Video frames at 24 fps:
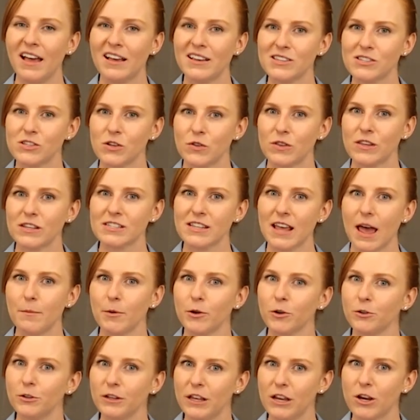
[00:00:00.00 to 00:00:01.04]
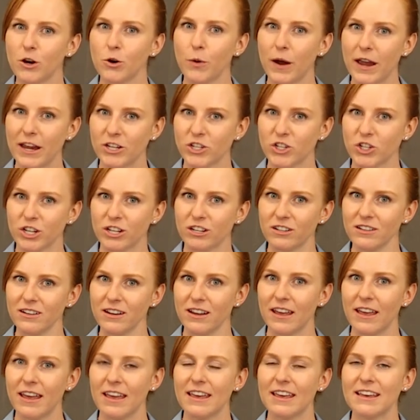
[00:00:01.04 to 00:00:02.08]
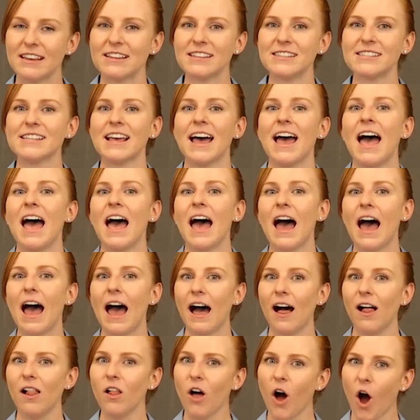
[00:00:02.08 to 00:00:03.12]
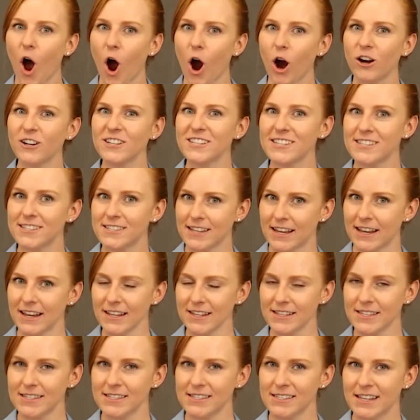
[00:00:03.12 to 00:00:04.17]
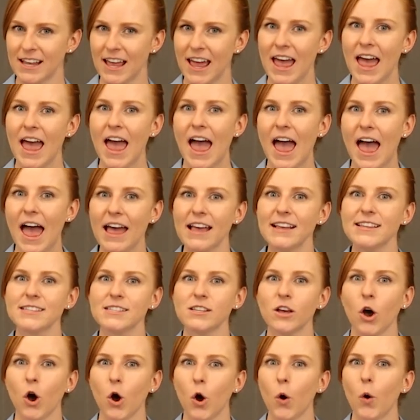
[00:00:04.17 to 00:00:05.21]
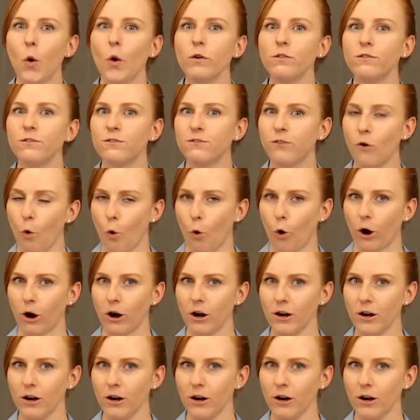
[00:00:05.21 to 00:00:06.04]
So this chemical equation is LR6 SO4,